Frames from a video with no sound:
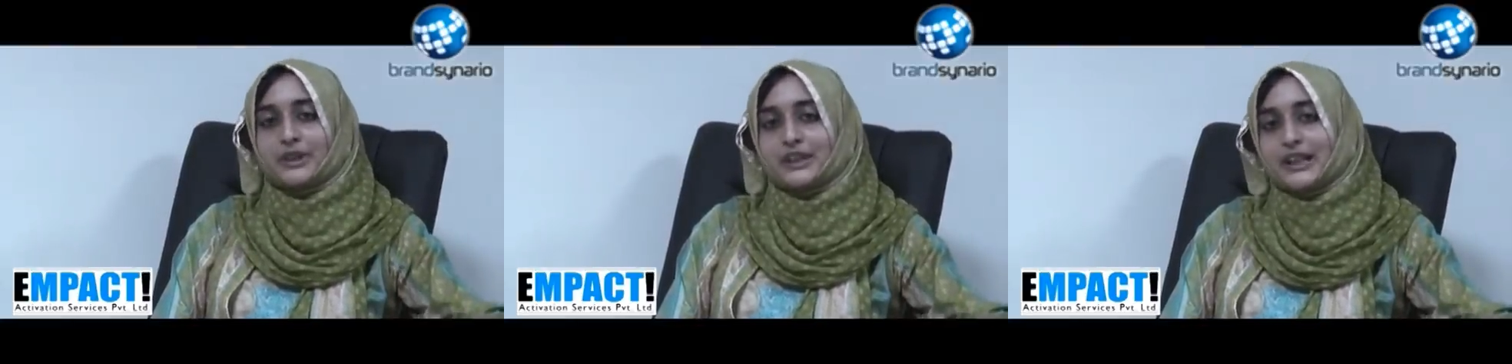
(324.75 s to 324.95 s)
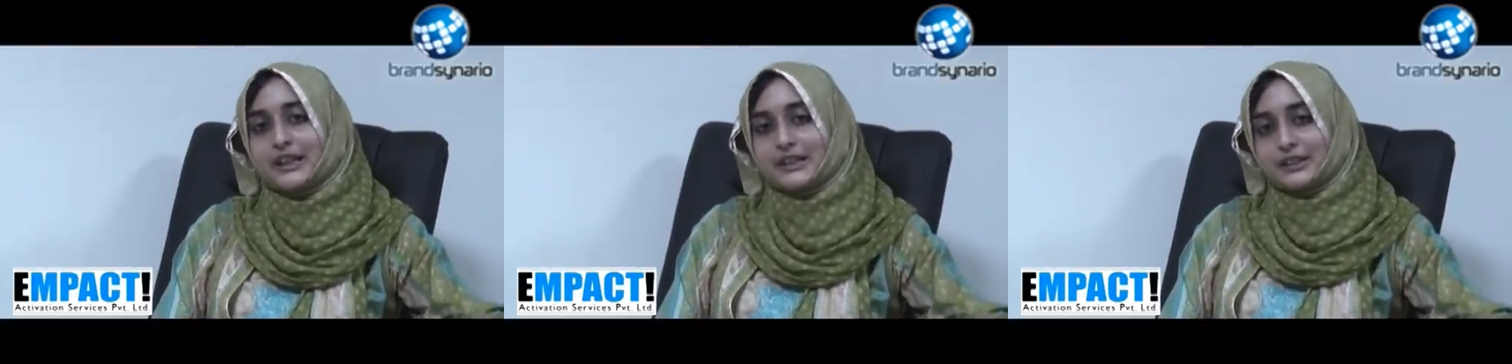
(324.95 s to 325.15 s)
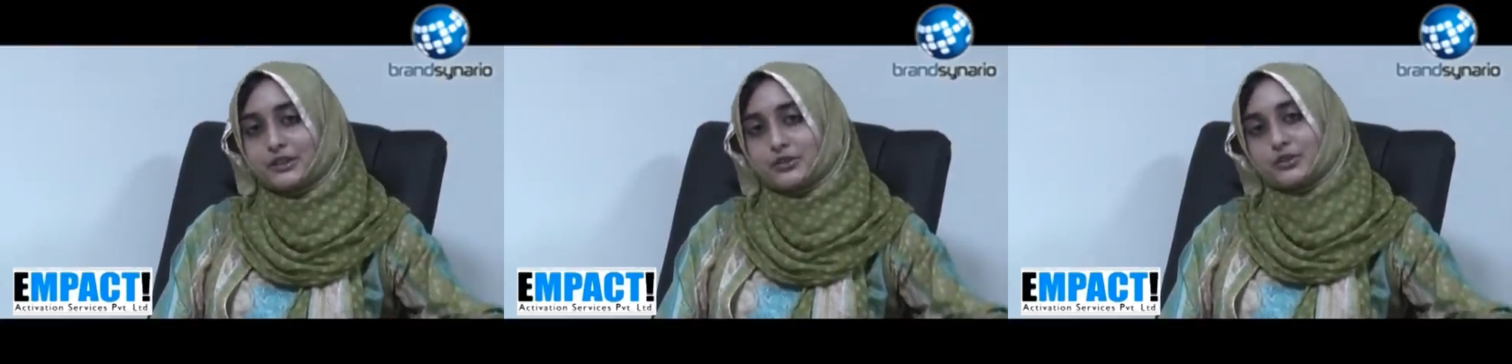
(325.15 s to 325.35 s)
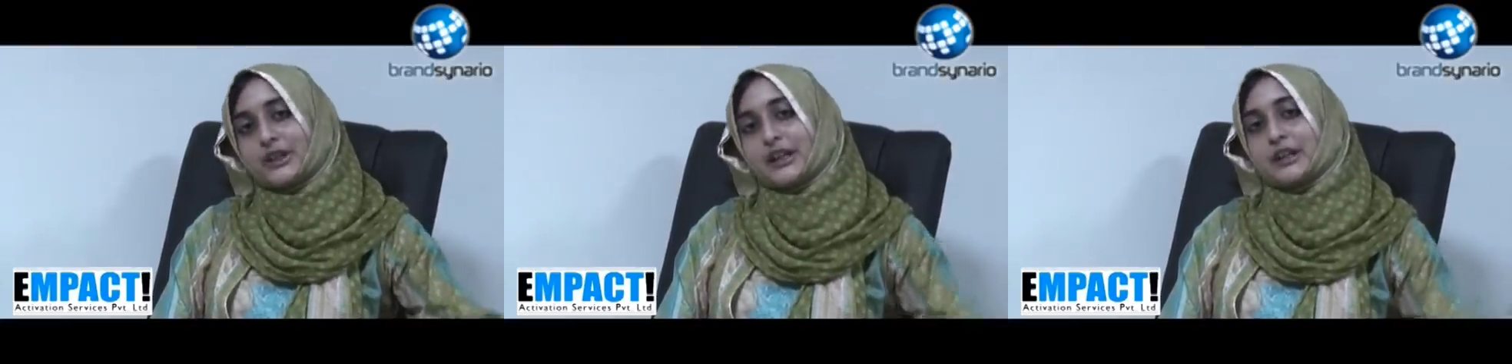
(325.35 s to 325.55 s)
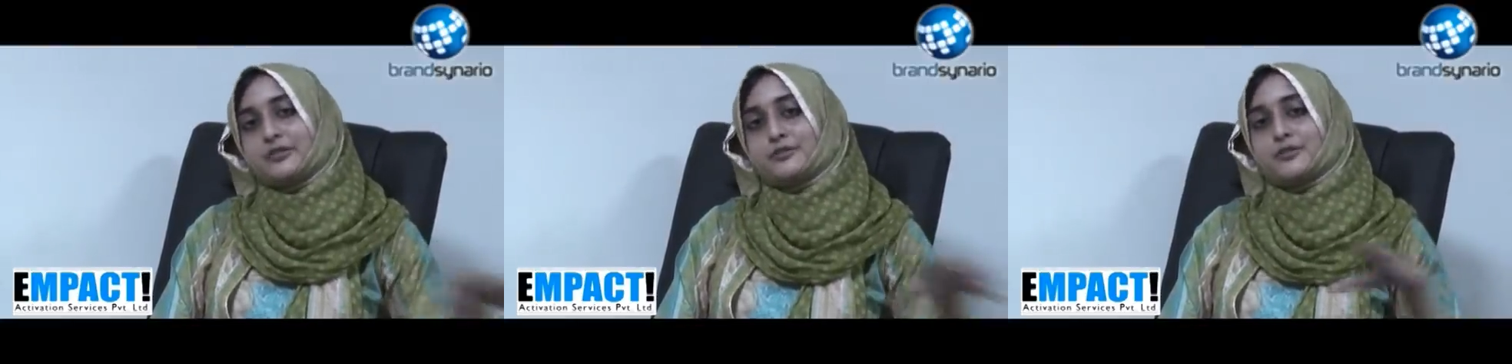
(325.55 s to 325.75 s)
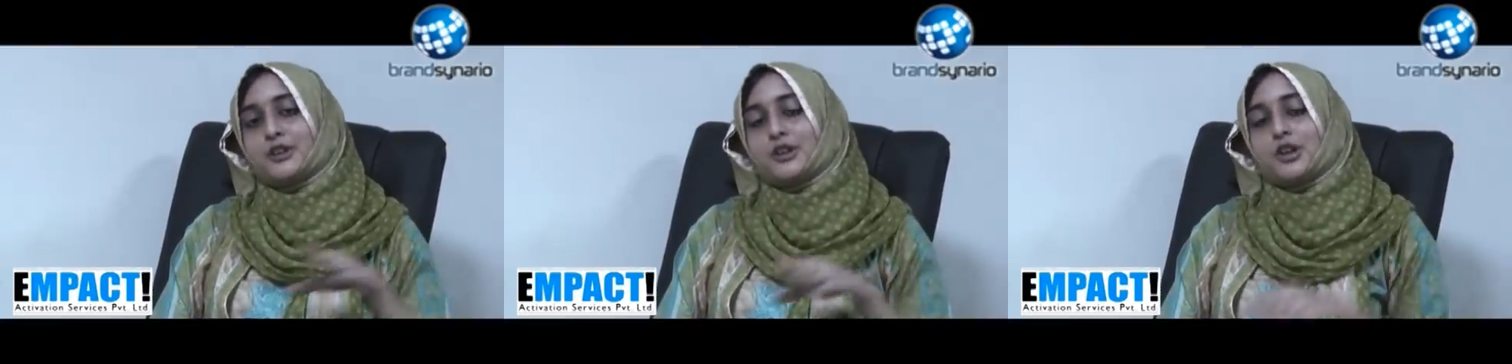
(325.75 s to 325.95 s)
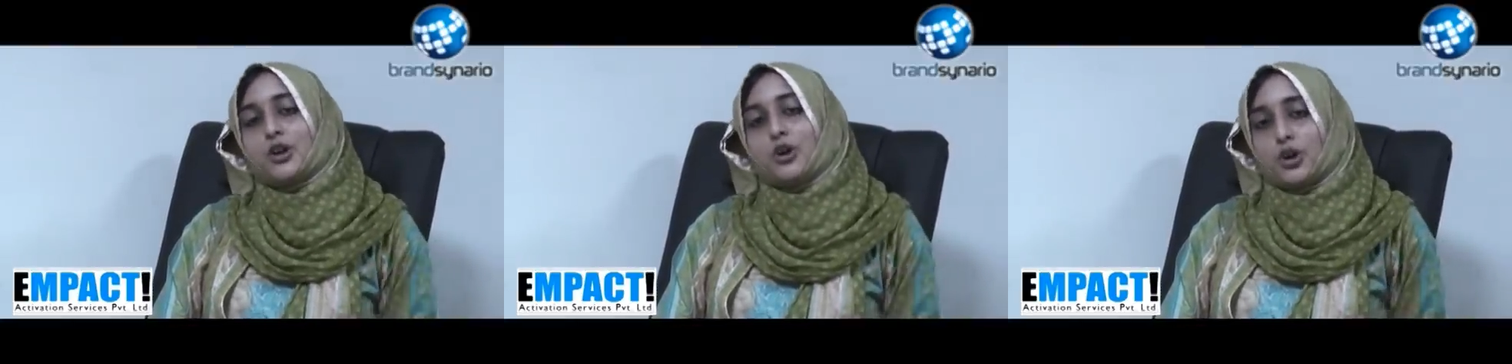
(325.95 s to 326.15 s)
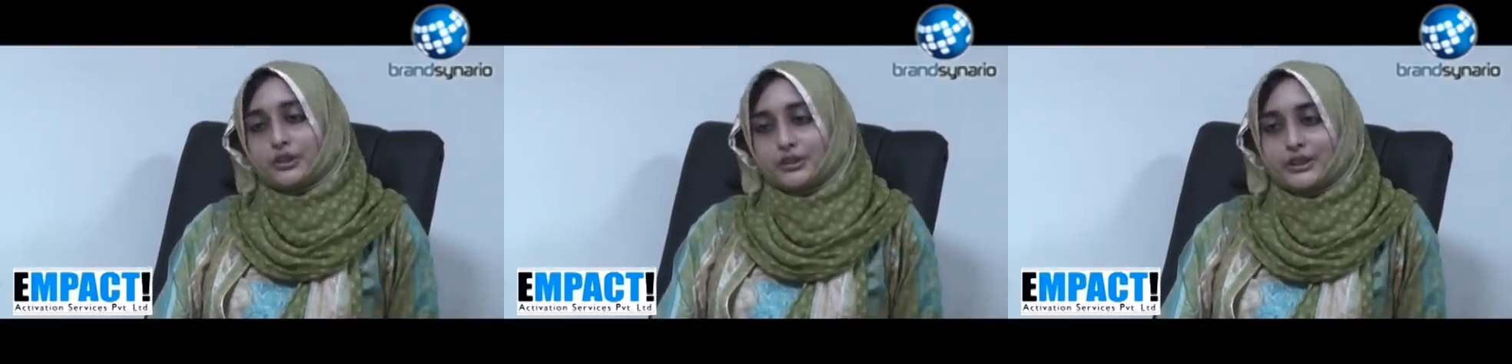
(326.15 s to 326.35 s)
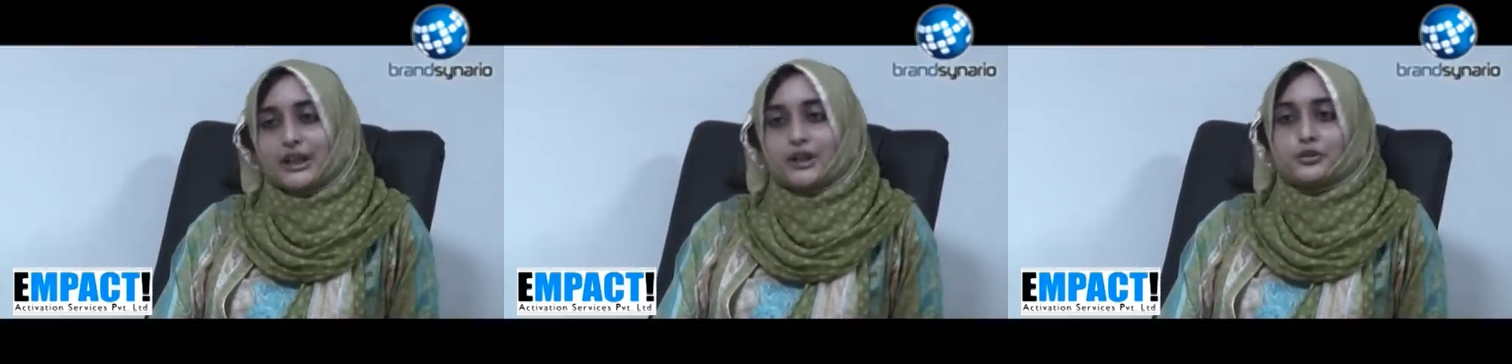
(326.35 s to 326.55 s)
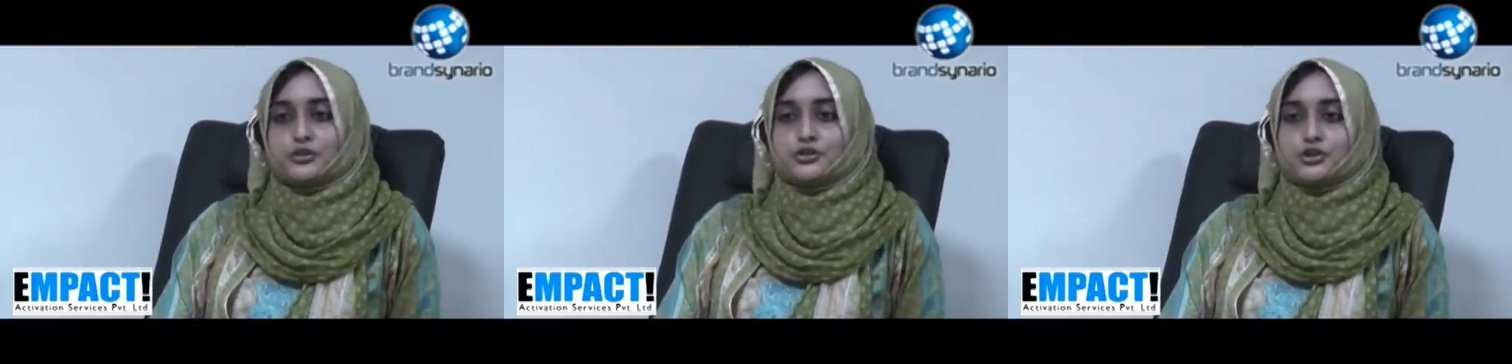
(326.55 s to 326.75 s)
big idea to life on
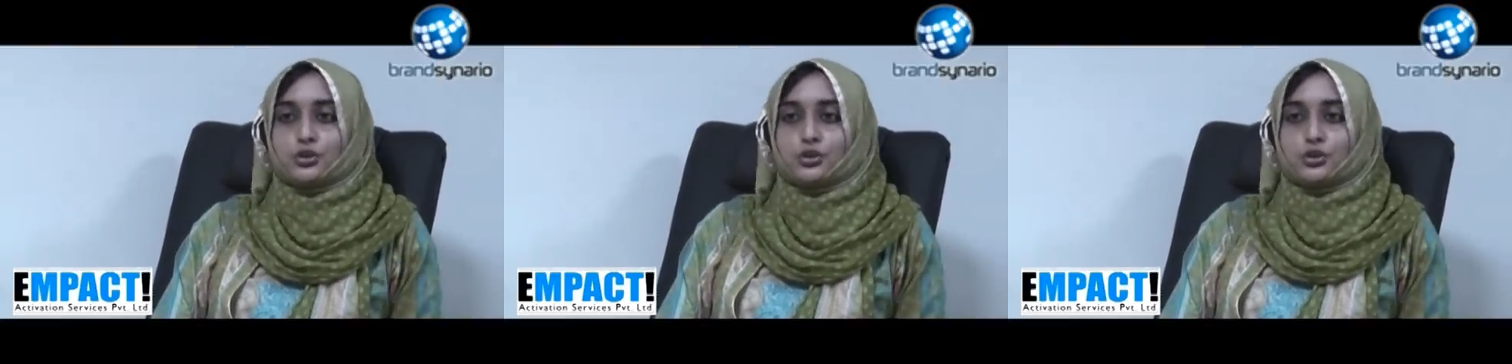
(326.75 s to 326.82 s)
ground.